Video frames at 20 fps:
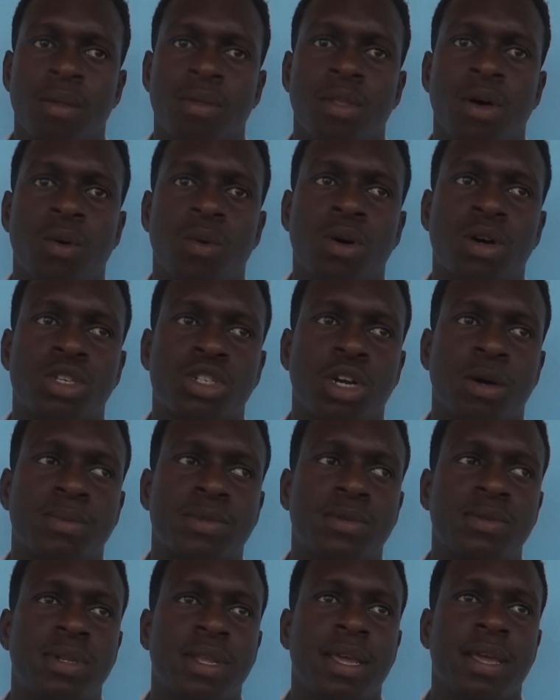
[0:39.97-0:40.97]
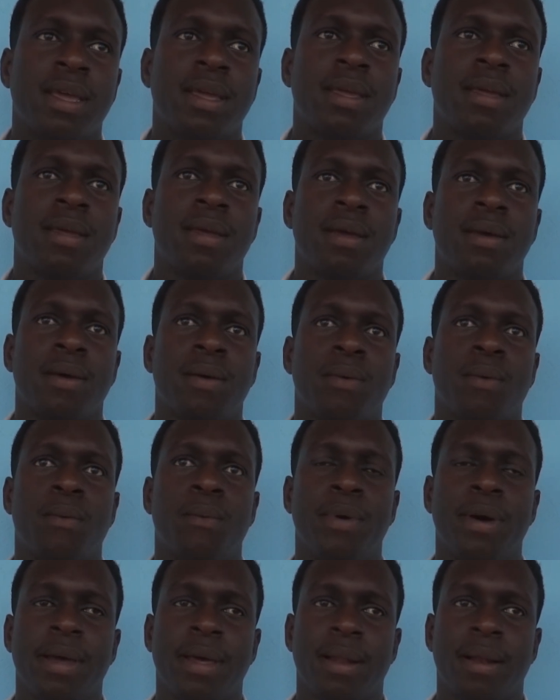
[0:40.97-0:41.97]
The workshop today
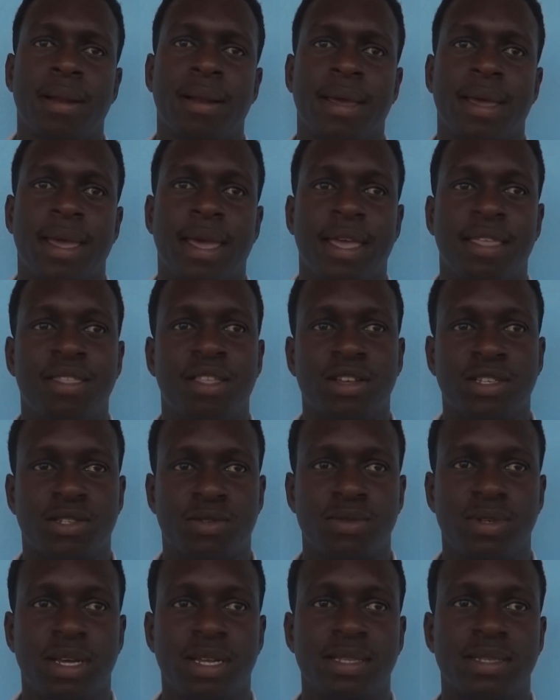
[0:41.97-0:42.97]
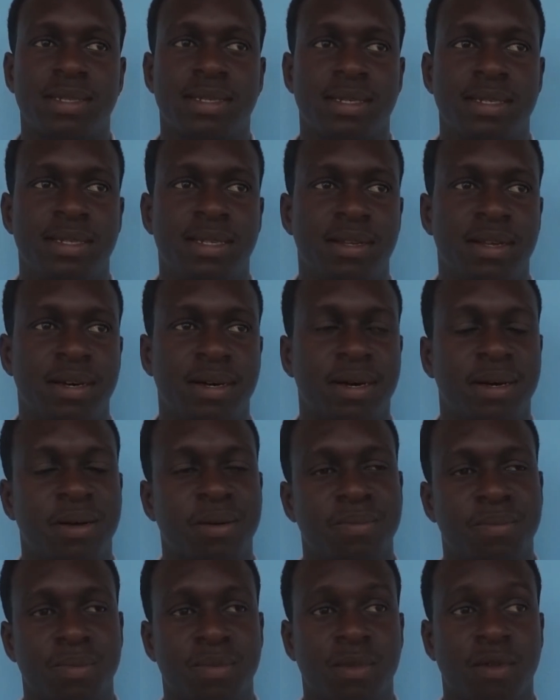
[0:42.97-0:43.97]
will aid the students in a
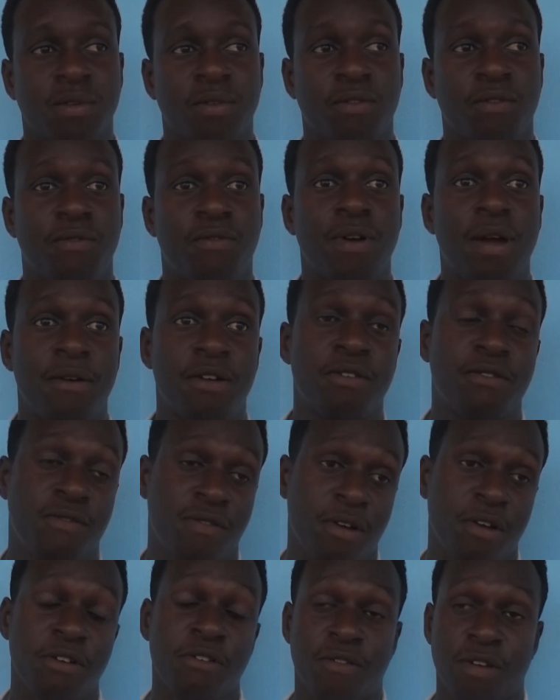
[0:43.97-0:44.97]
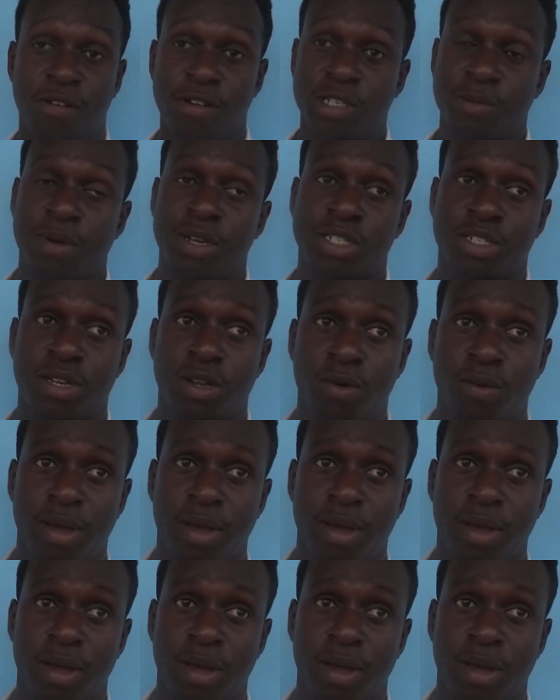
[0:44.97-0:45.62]
very special